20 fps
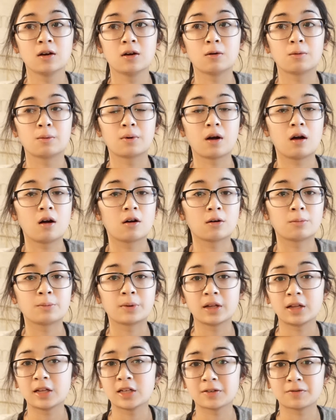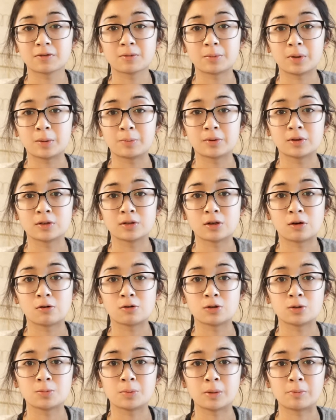we're all completely different people. No
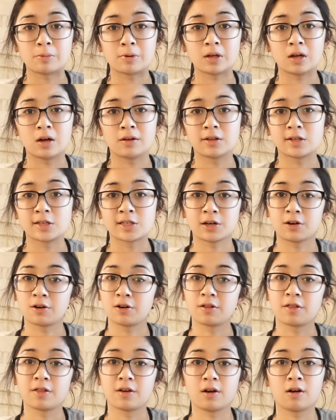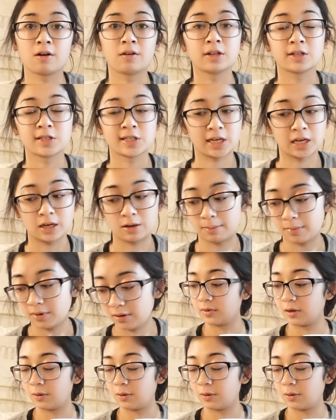2 people on this earth are the same.